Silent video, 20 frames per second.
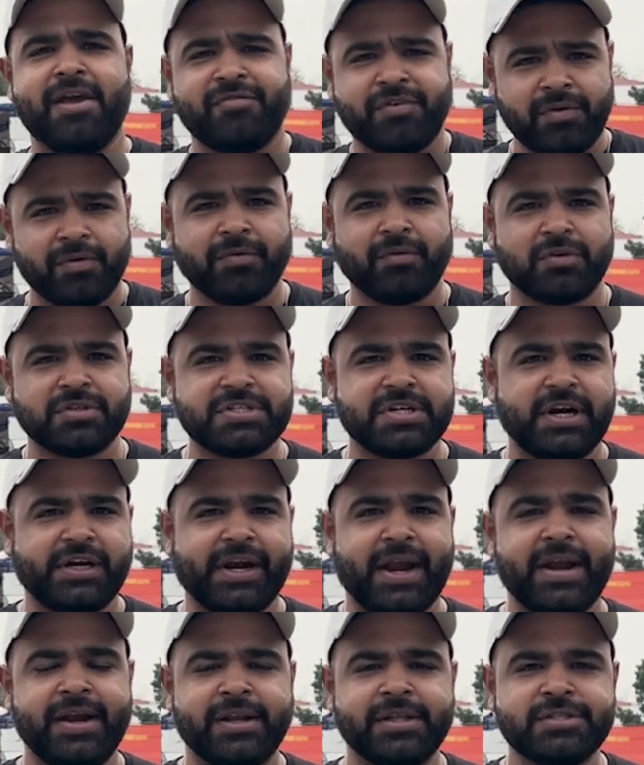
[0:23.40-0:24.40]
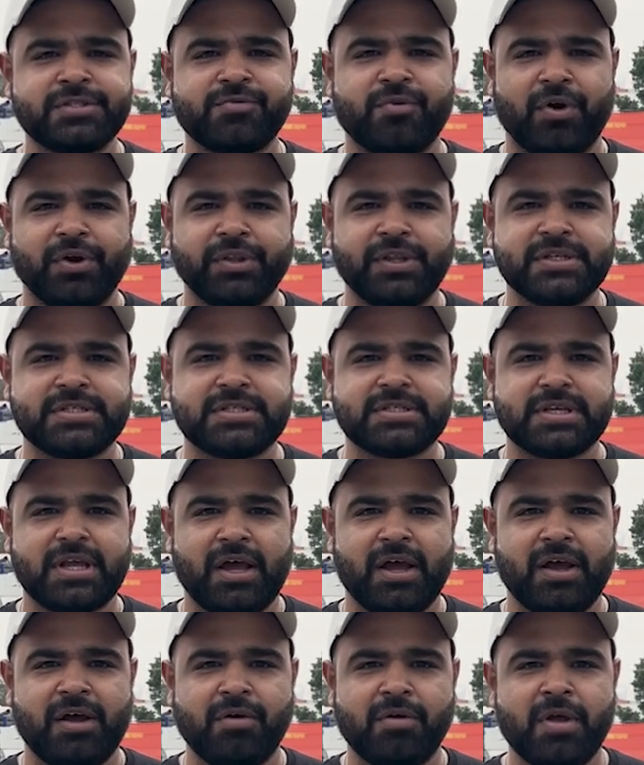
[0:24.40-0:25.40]
everyone was in attendance for this
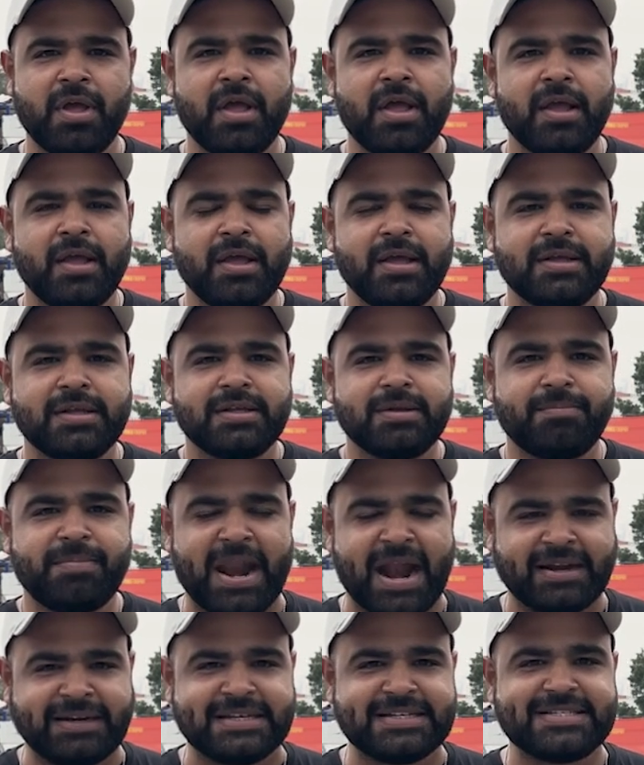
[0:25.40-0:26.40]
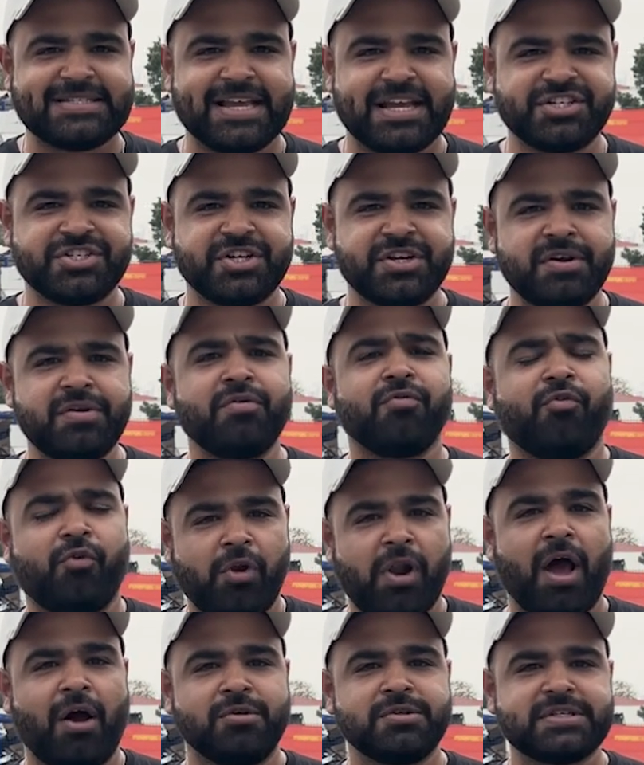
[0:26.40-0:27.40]
practice session,
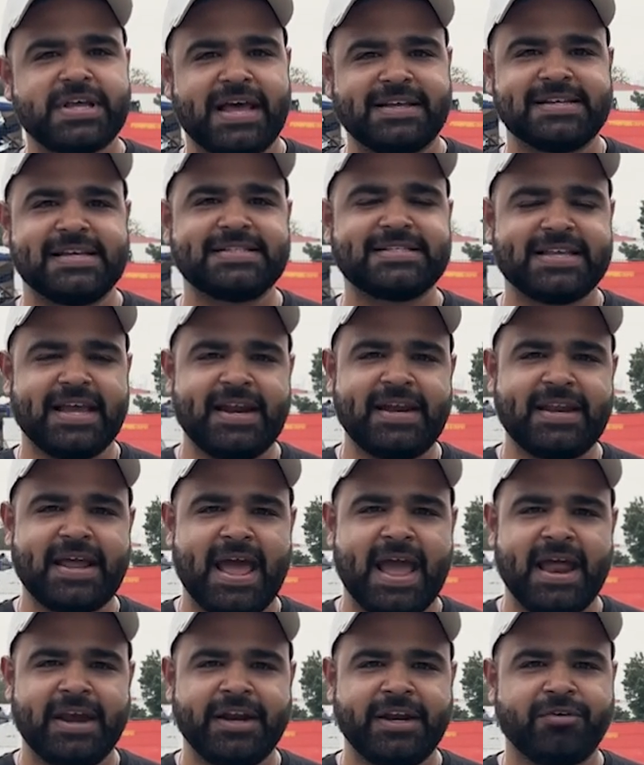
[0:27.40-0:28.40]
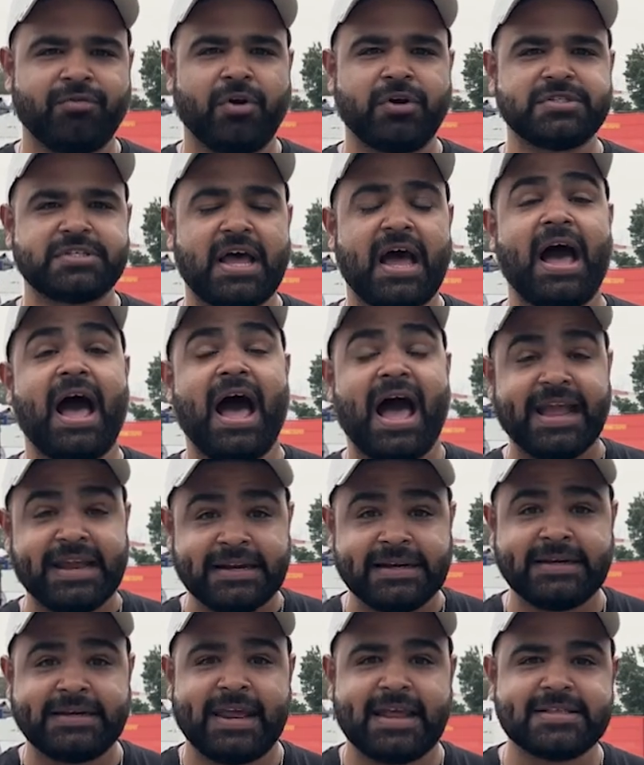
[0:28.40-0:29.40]
full house as I said, and it was a high
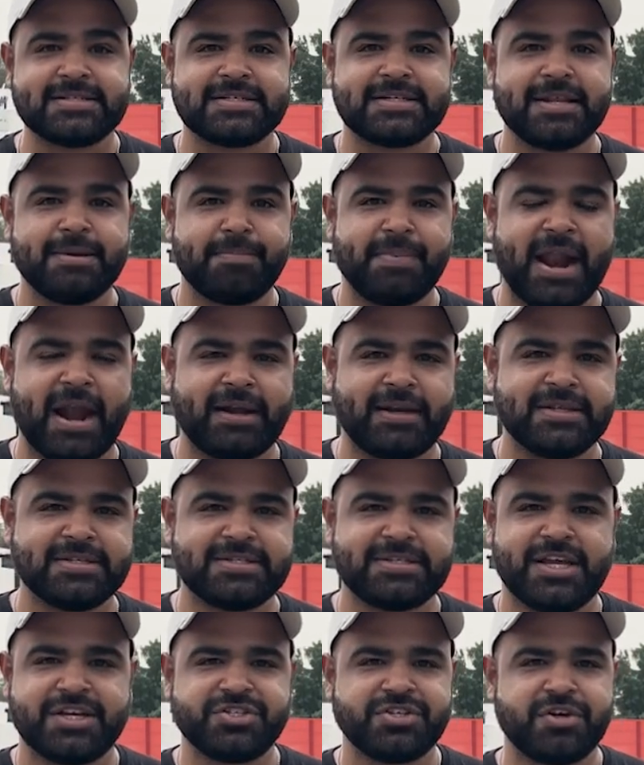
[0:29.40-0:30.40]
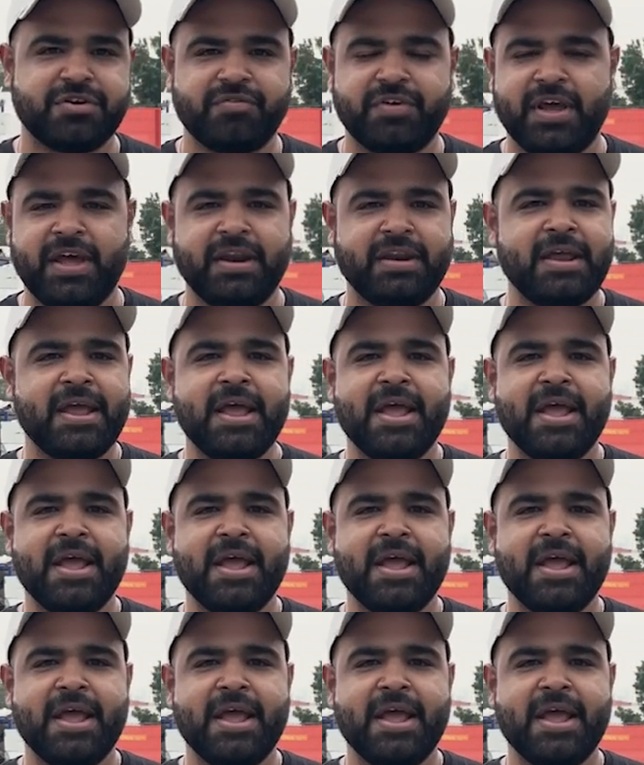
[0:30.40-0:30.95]
intensity practice session where